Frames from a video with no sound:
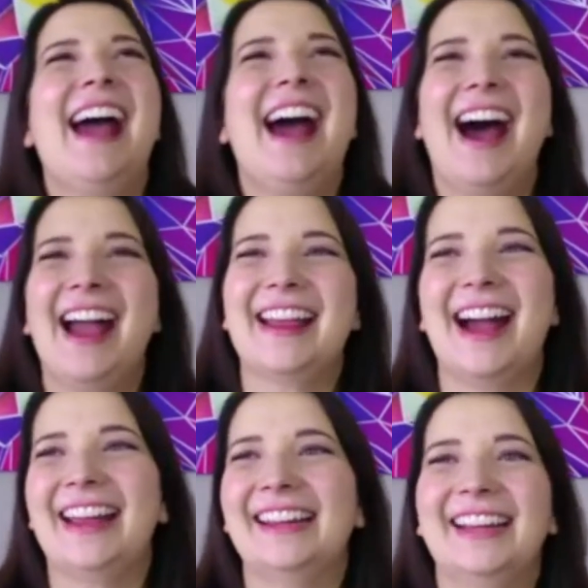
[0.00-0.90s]
I,
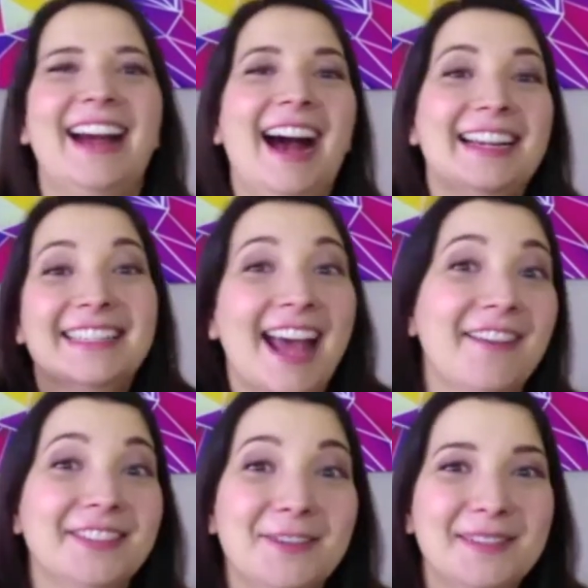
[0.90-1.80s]
I, I just have
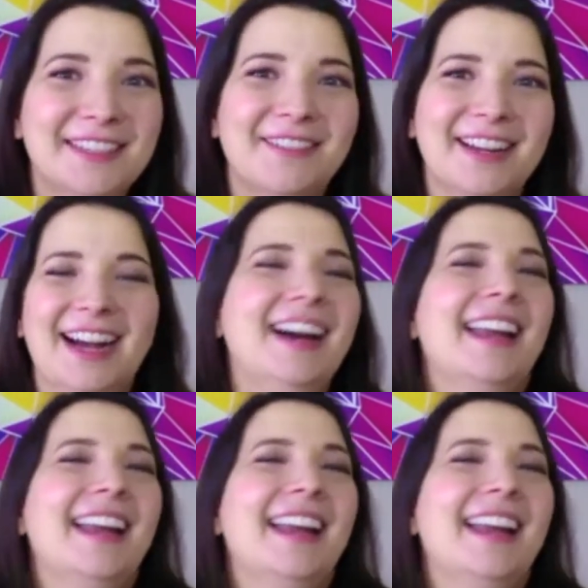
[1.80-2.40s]
so much going on.